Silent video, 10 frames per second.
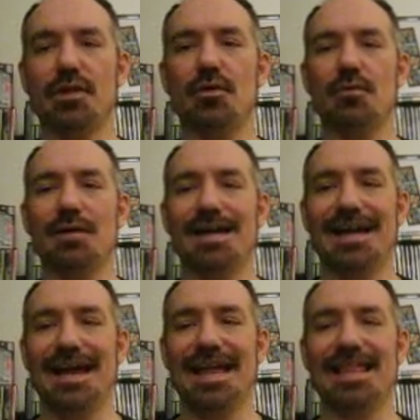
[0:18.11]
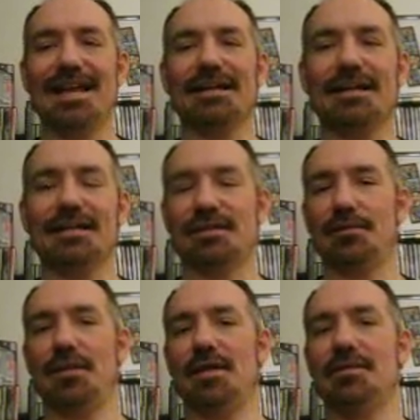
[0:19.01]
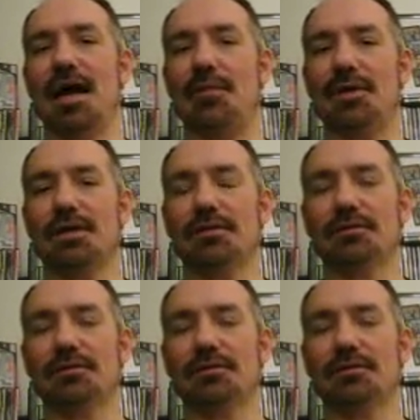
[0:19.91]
you, and then I'll get into the main topic.